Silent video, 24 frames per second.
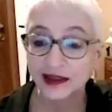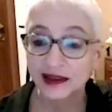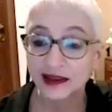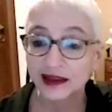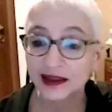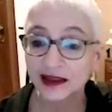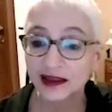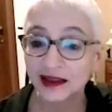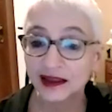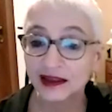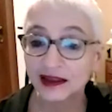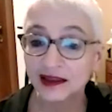
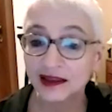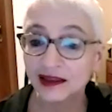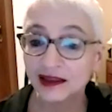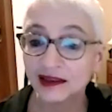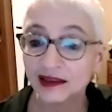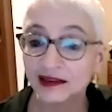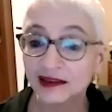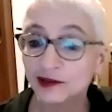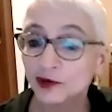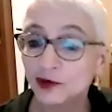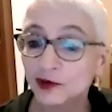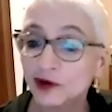
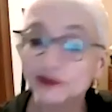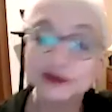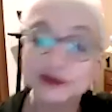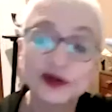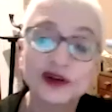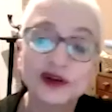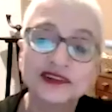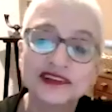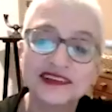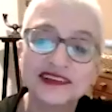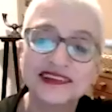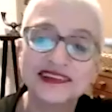You have to
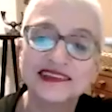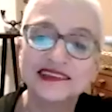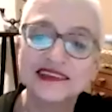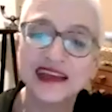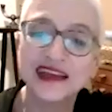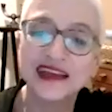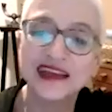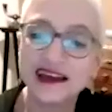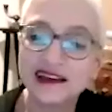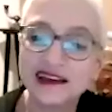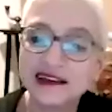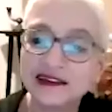
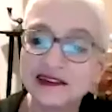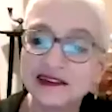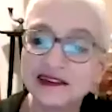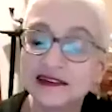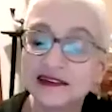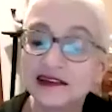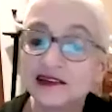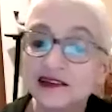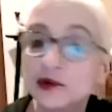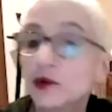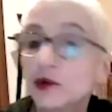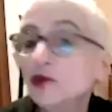understand
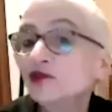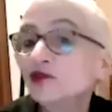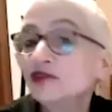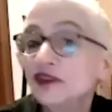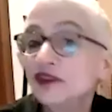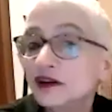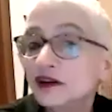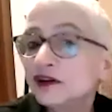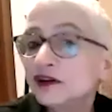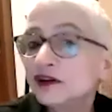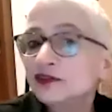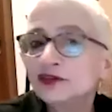that there were
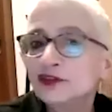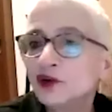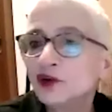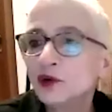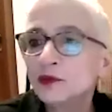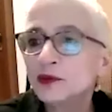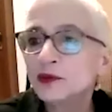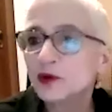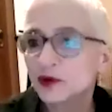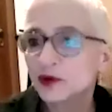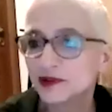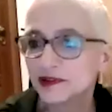very few
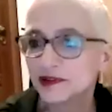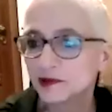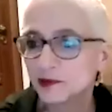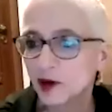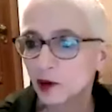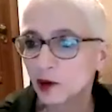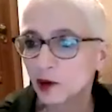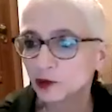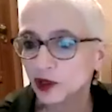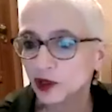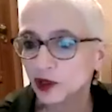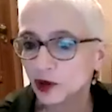books
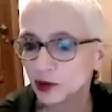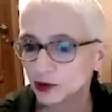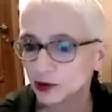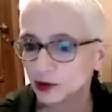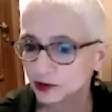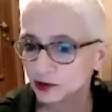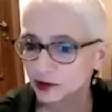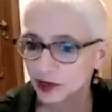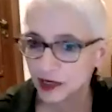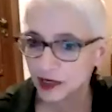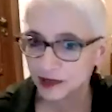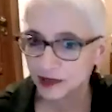about the
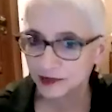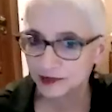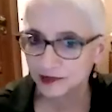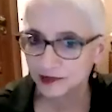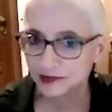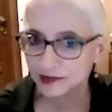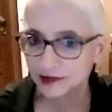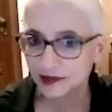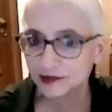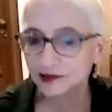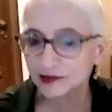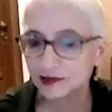
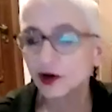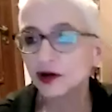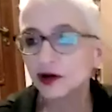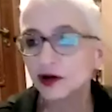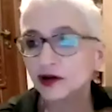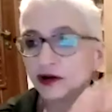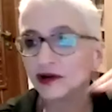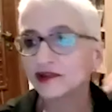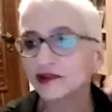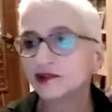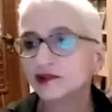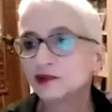Holocaust, and the
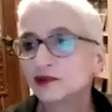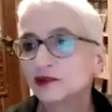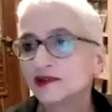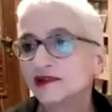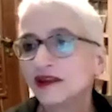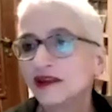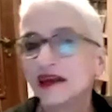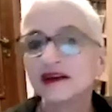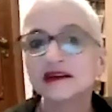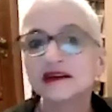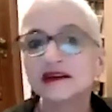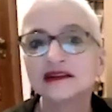Holocaust was
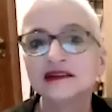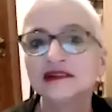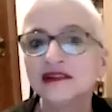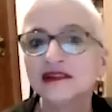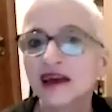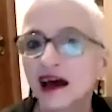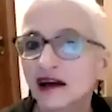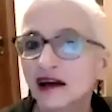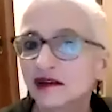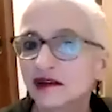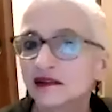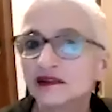like a
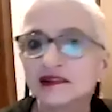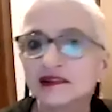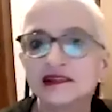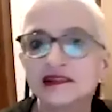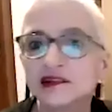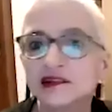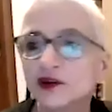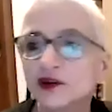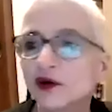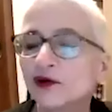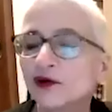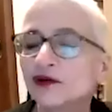dark
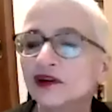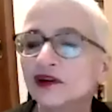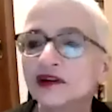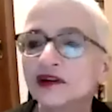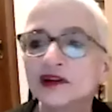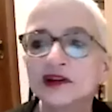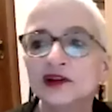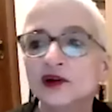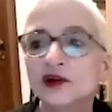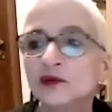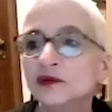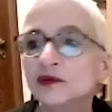story
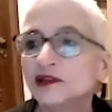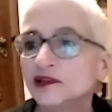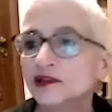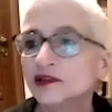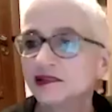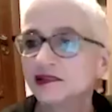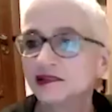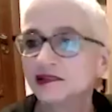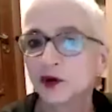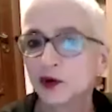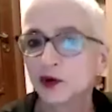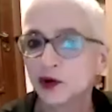that nobody
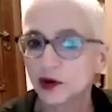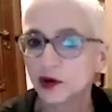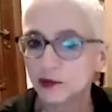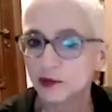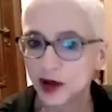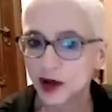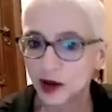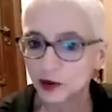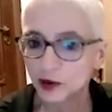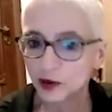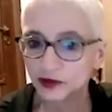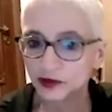spoke
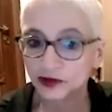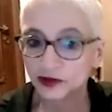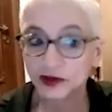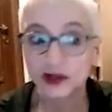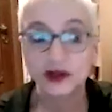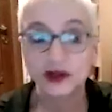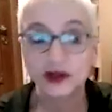about.